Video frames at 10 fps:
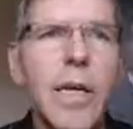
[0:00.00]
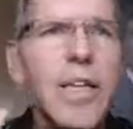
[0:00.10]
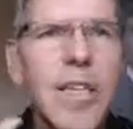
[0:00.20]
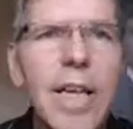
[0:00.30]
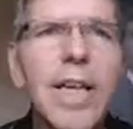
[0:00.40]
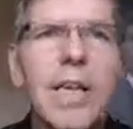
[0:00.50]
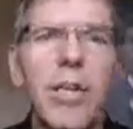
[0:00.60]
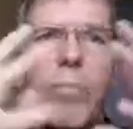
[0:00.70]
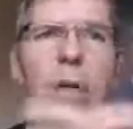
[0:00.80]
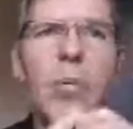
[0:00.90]
intently
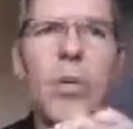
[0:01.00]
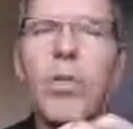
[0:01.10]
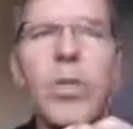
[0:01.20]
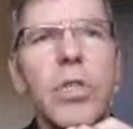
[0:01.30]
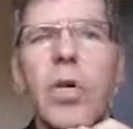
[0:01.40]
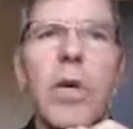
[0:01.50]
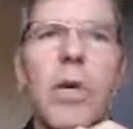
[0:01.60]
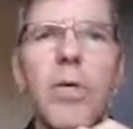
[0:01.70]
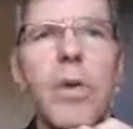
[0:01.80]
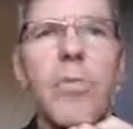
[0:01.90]
to people, not just
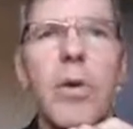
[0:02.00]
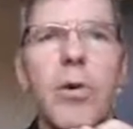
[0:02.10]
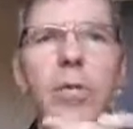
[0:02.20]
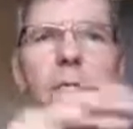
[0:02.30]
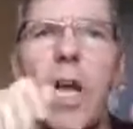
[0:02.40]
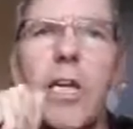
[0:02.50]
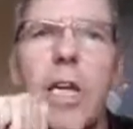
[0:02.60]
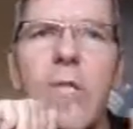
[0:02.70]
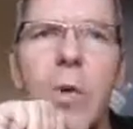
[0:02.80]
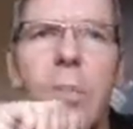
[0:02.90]
with a point of trying to
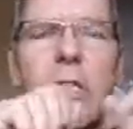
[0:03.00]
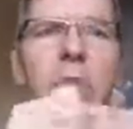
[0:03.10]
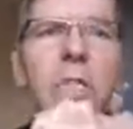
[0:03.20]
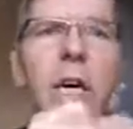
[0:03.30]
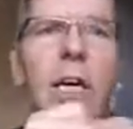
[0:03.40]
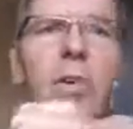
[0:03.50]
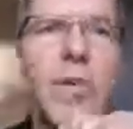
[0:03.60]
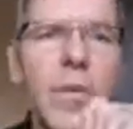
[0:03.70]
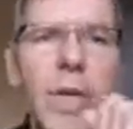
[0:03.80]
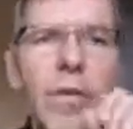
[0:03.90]
give them a business card
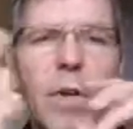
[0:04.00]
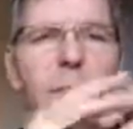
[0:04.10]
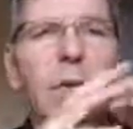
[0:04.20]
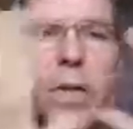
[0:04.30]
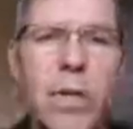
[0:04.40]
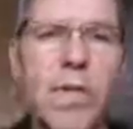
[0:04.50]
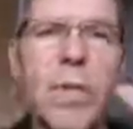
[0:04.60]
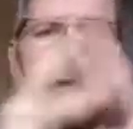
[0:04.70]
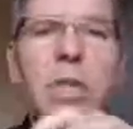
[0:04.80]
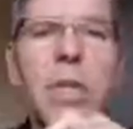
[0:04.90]
or whatever, but that
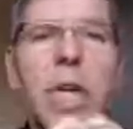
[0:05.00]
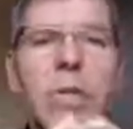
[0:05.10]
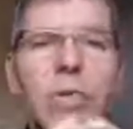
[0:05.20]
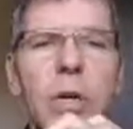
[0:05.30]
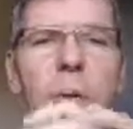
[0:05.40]
comes into the networking.